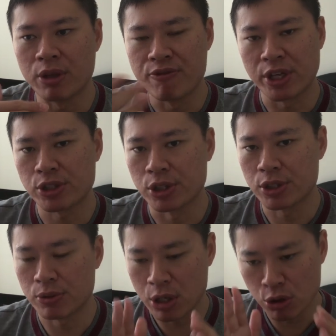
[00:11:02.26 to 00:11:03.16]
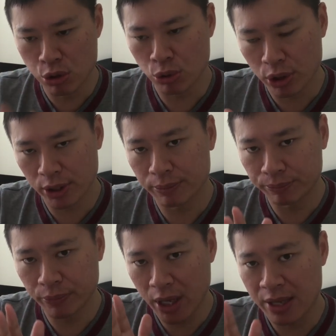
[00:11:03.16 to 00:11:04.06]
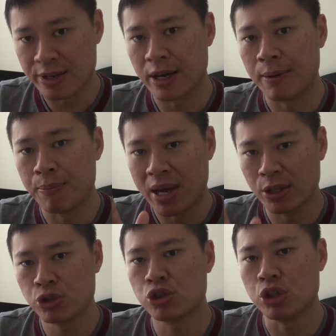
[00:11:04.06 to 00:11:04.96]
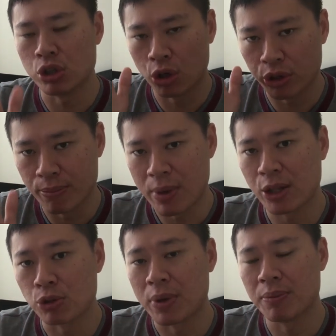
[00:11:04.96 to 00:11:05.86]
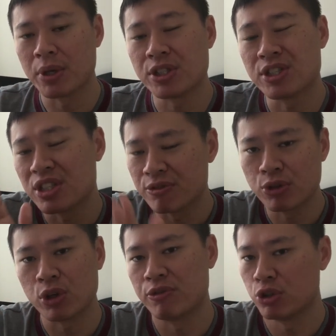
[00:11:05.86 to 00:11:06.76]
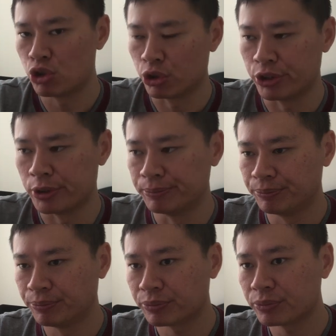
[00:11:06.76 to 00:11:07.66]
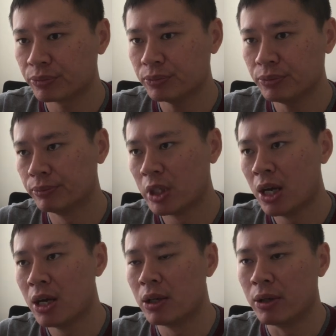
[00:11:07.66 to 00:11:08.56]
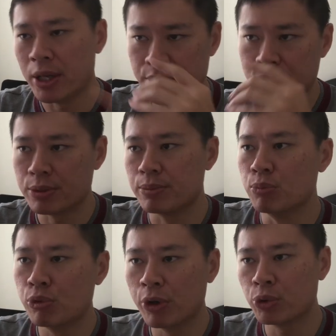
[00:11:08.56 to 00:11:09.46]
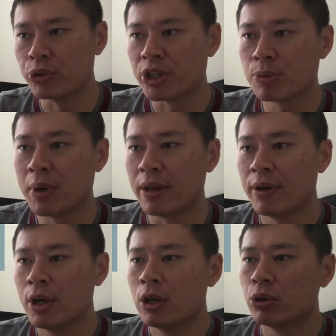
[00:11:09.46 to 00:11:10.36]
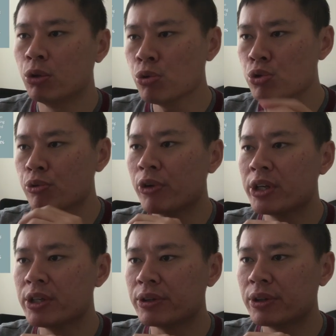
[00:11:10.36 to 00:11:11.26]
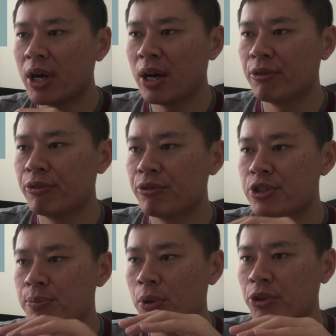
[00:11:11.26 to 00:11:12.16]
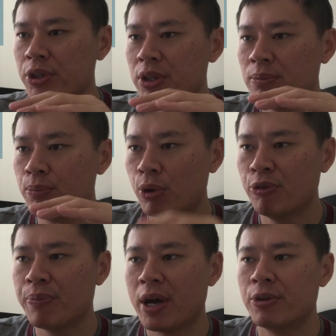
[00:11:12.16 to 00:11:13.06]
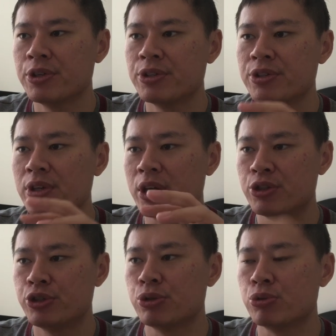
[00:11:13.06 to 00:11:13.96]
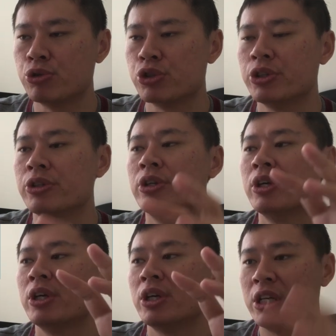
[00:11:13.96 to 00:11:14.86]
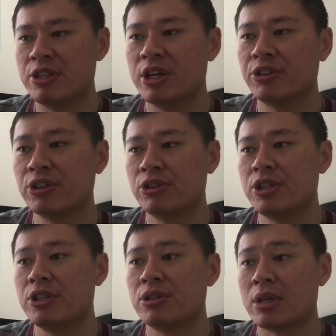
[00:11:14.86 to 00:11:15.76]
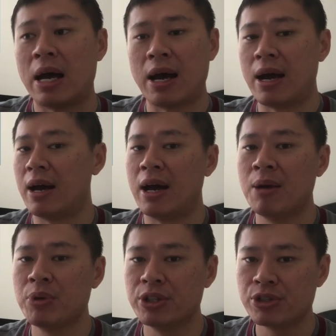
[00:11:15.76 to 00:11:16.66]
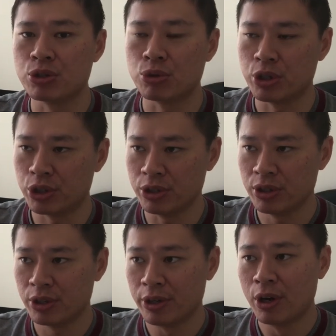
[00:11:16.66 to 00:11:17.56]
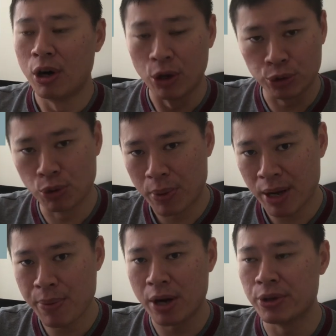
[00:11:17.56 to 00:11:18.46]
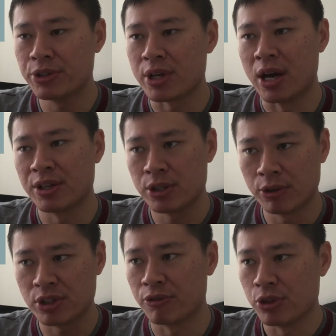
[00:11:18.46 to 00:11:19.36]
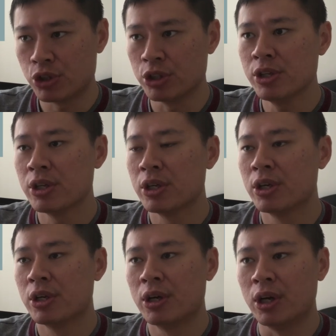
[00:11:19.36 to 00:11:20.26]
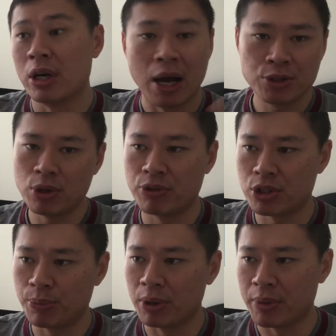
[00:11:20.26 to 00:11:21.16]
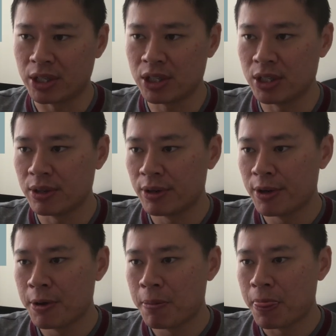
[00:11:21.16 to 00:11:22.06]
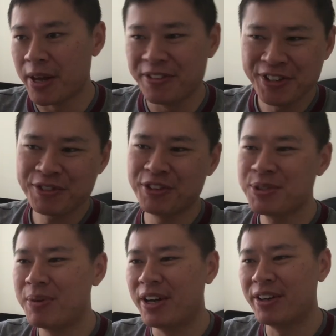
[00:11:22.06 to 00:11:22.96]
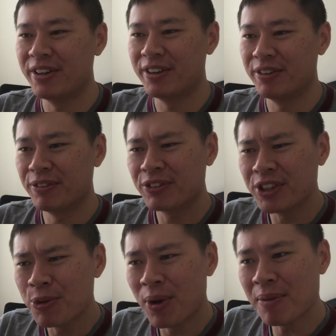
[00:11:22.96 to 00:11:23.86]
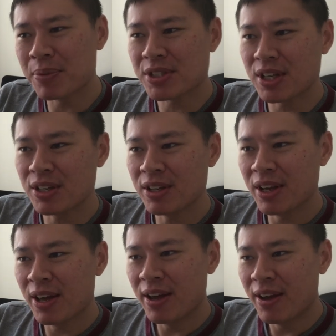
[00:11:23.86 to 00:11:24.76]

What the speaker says: investors. They look at their balance sheet on a month-to-month basis, if not even shorter. Let's move on to the next part. Those who find it tough supporting both parents and children in their 30s. I'm in this situation. Although my parents are self-sufficient, I still have to support my kid. And this first part, 31%